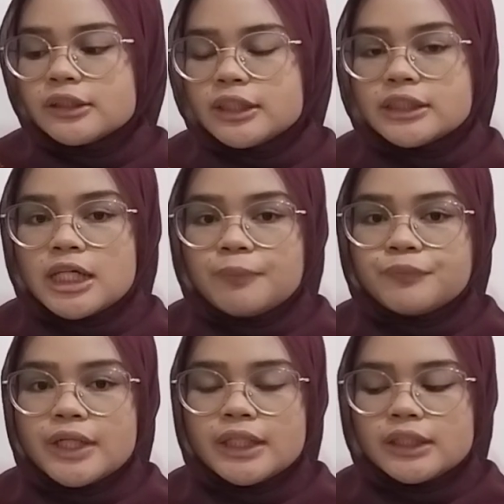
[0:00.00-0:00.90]
teach
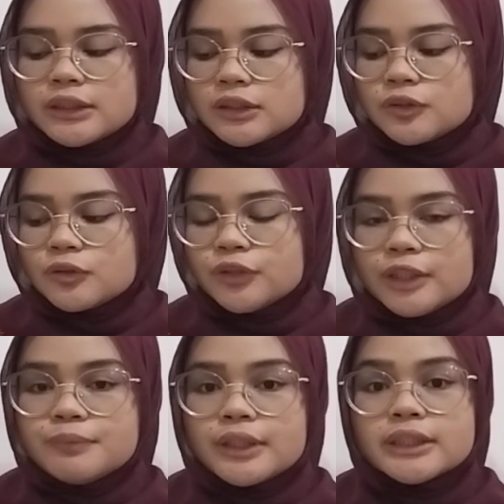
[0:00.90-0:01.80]
up their
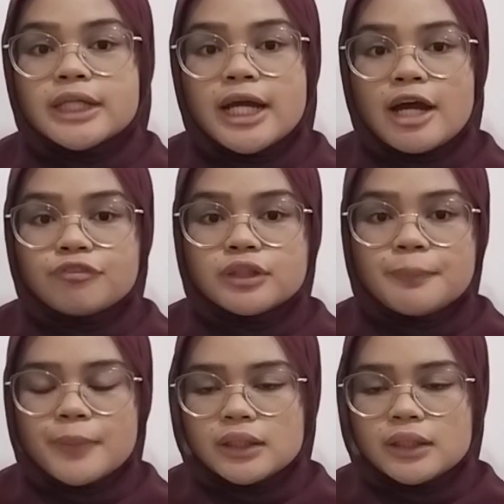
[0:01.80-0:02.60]
students because they not